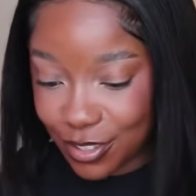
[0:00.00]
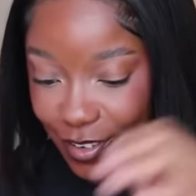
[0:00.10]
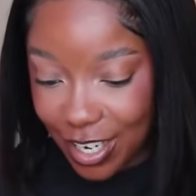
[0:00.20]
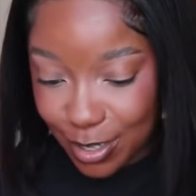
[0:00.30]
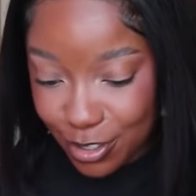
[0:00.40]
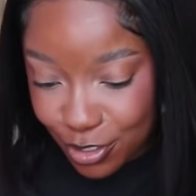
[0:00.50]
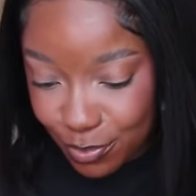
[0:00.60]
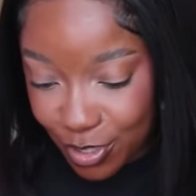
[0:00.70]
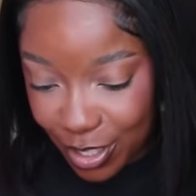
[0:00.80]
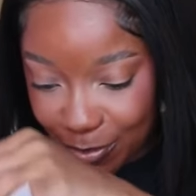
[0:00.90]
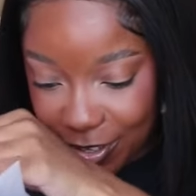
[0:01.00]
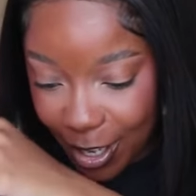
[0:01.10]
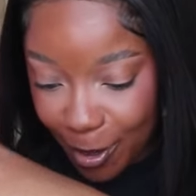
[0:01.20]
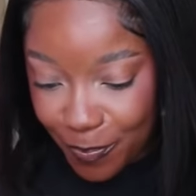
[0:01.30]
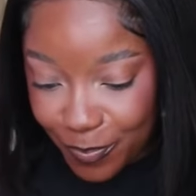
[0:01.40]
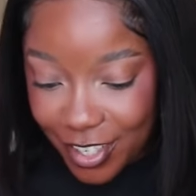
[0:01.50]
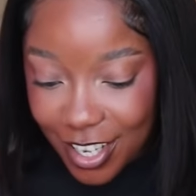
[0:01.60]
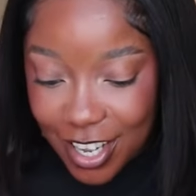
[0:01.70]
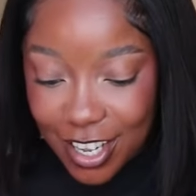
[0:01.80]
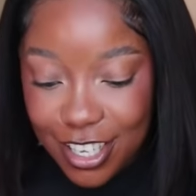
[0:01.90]
it's fine. I just put them here.
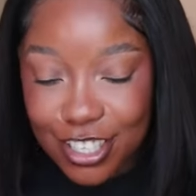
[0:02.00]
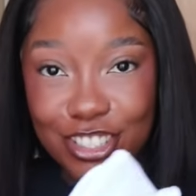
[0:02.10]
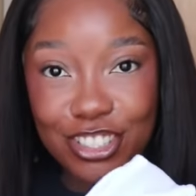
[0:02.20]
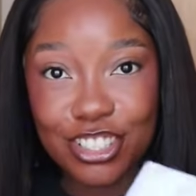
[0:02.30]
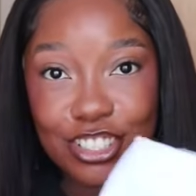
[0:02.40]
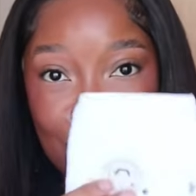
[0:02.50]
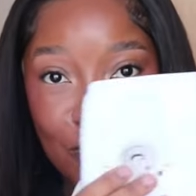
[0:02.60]
It is just a